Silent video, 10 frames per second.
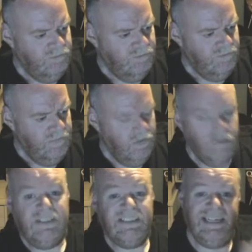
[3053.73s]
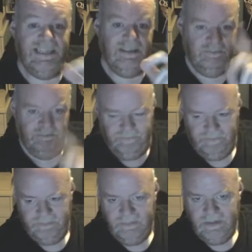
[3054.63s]
Lords of Salem.
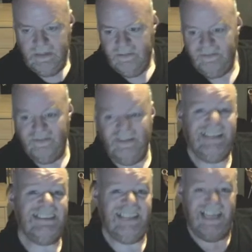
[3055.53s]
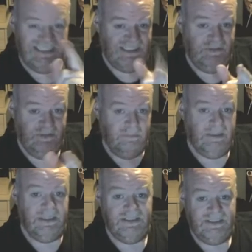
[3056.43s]
Fantastic film
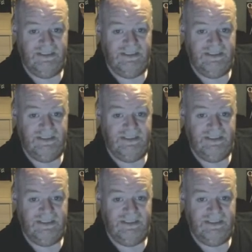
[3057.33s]
that is.